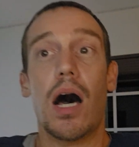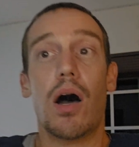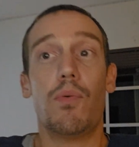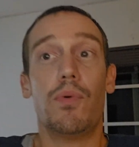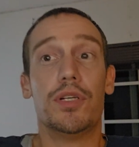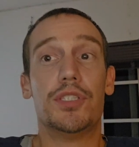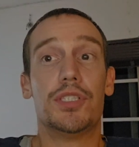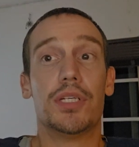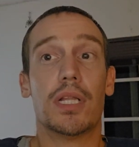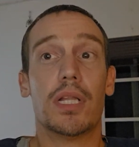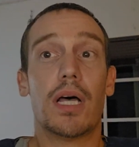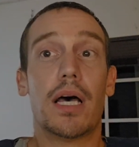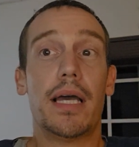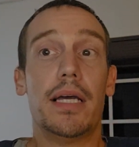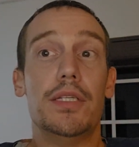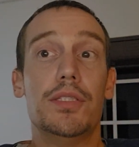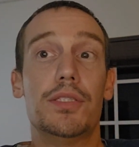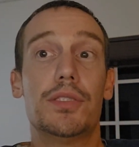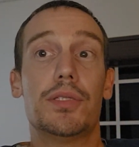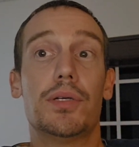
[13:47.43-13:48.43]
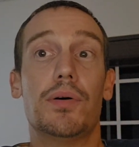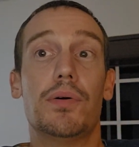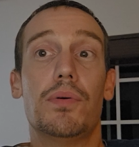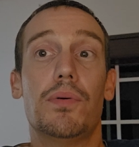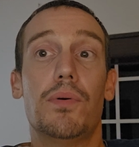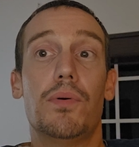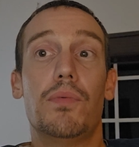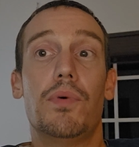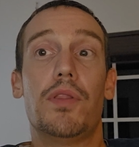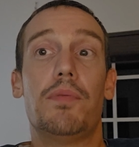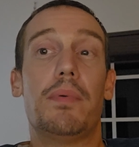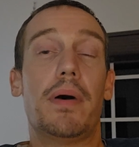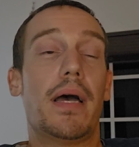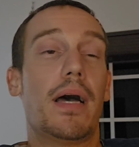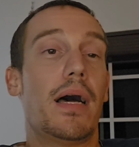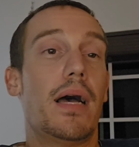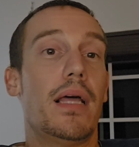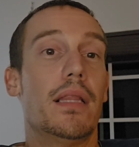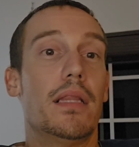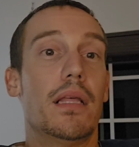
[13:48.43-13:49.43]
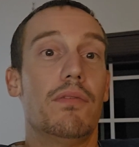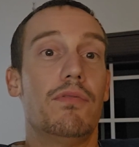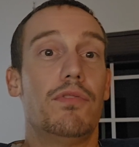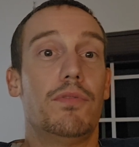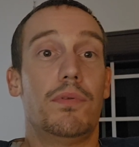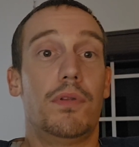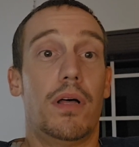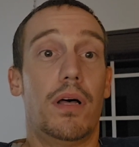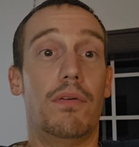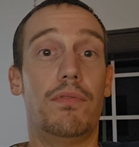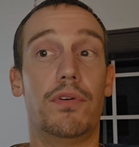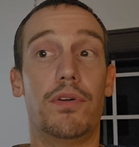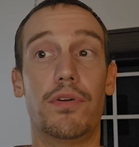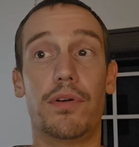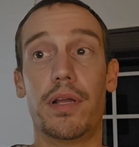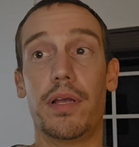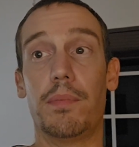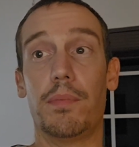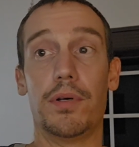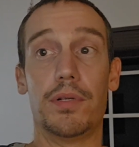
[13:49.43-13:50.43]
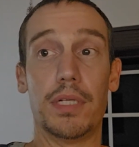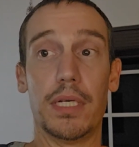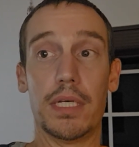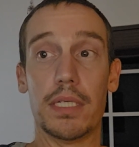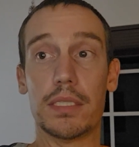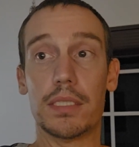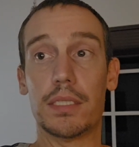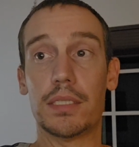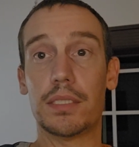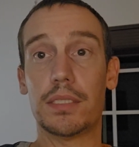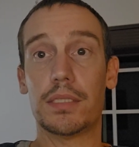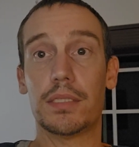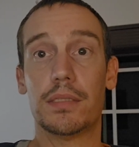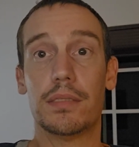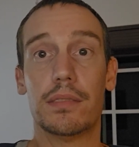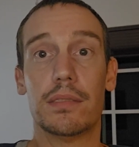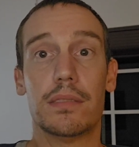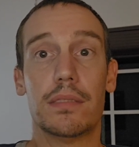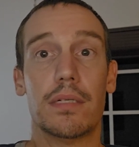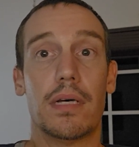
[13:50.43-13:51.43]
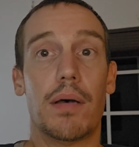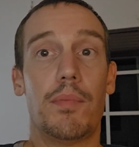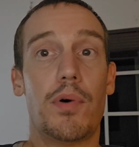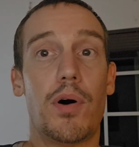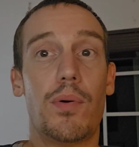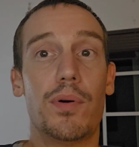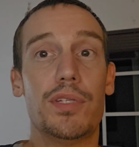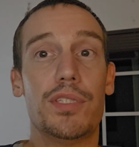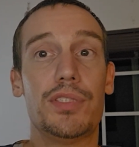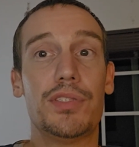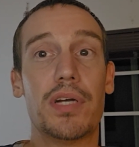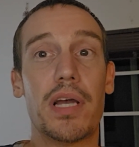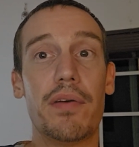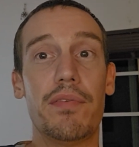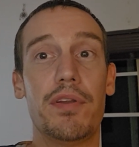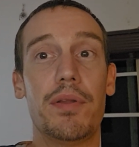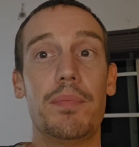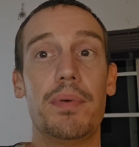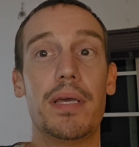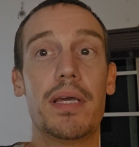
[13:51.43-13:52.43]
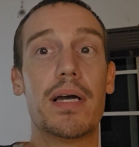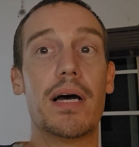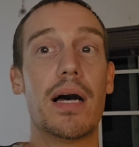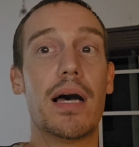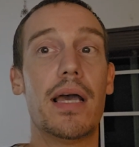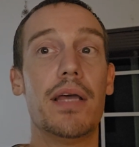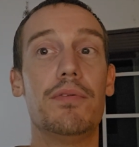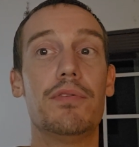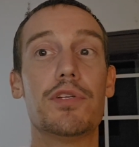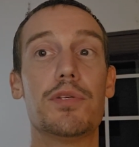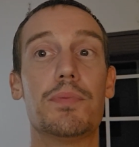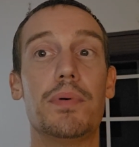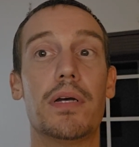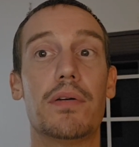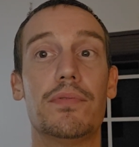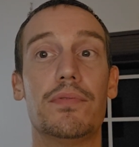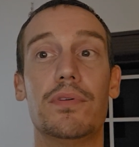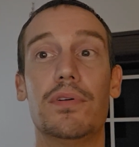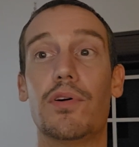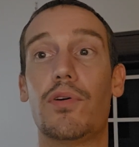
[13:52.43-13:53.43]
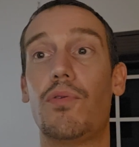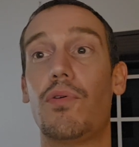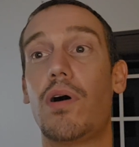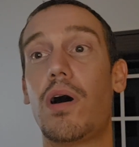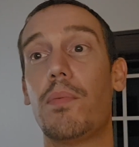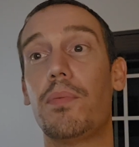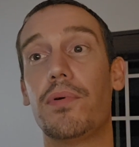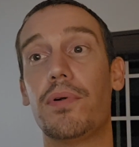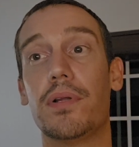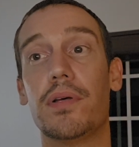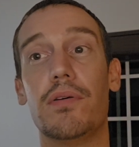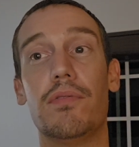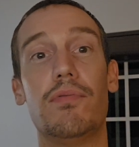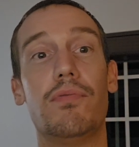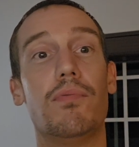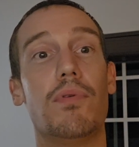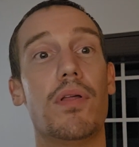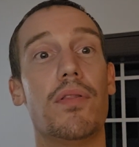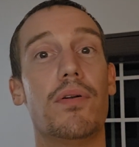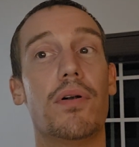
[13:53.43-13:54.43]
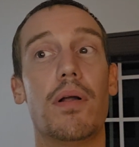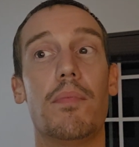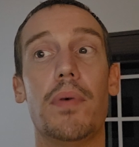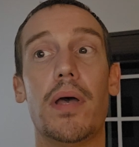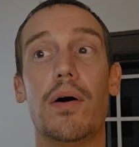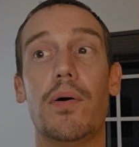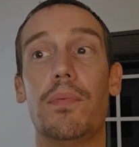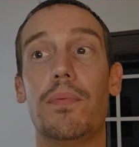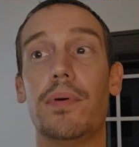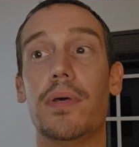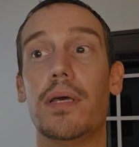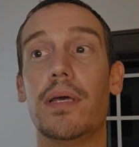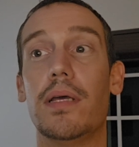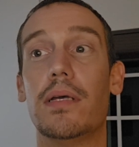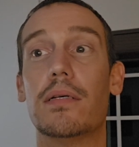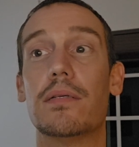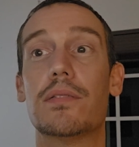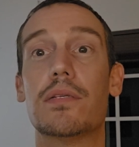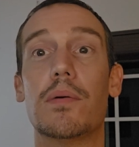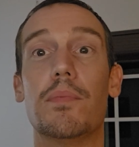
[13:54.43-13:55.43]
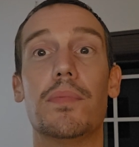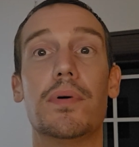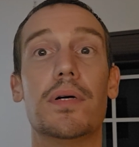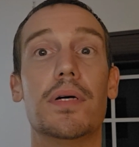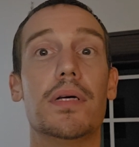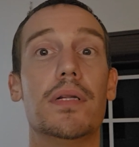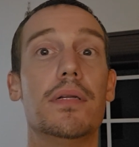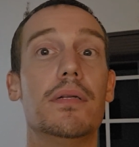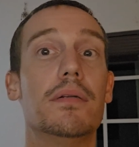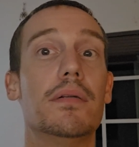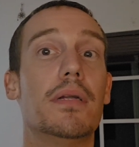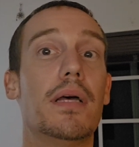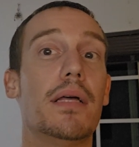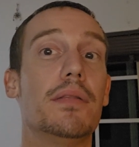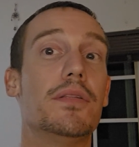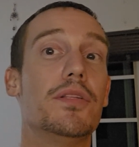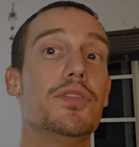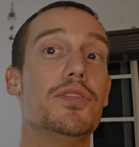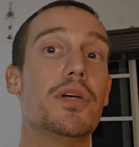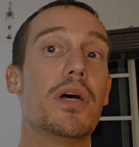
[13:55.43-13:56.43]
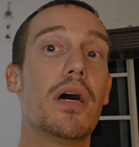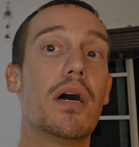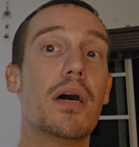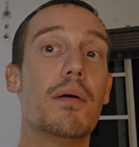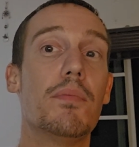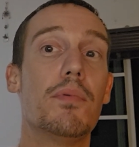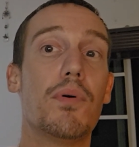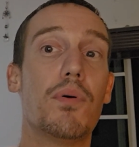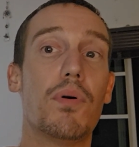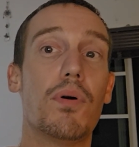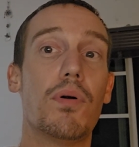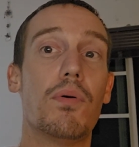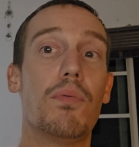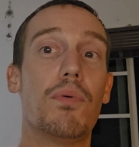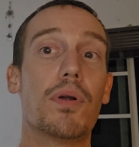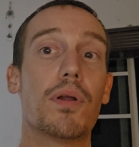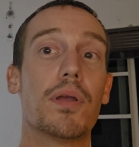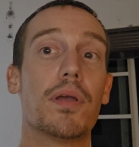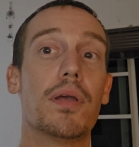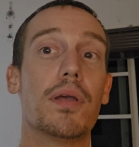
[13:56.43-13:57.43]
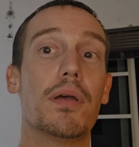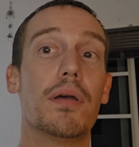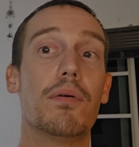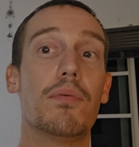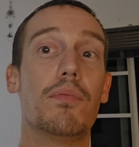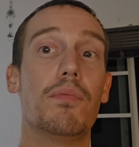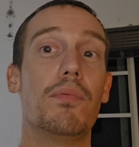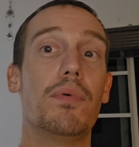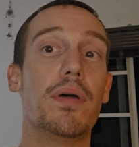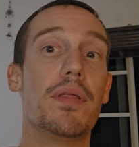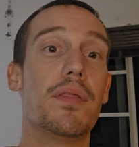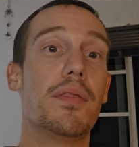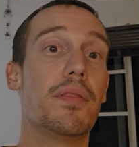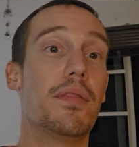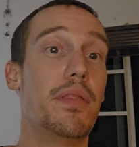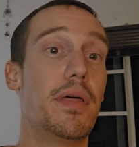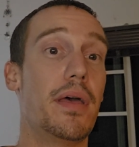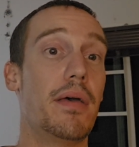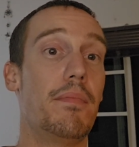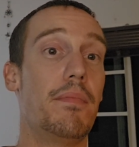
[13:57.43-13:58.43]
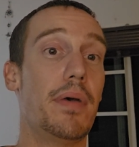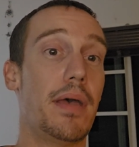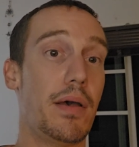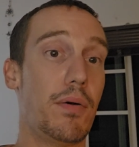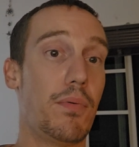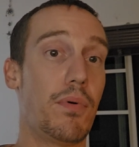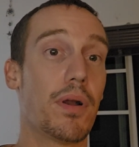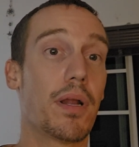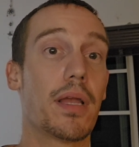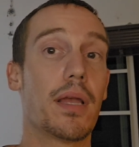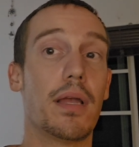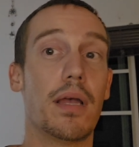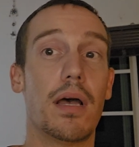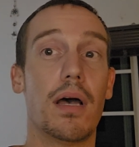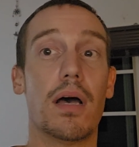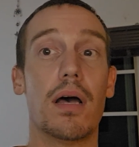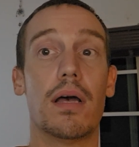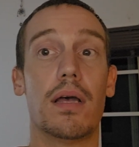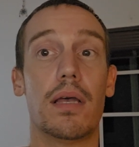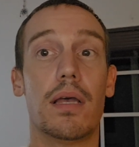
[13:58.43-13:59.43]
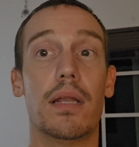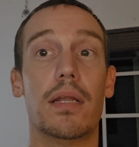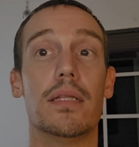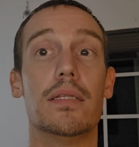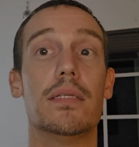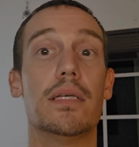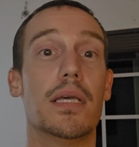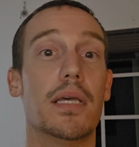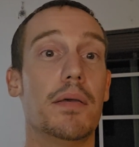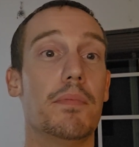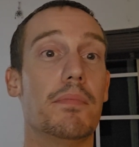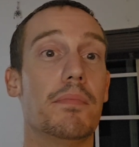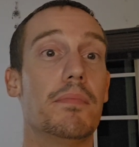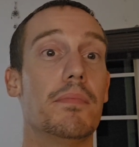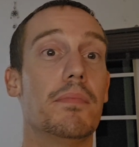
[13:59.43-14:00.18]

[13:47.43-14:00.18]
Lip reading: which aligns with my high level of agreeableness. I'm always striving to be kind, respectful, and cooperative, whether I'm helping someone at the job or working with them at work in a team,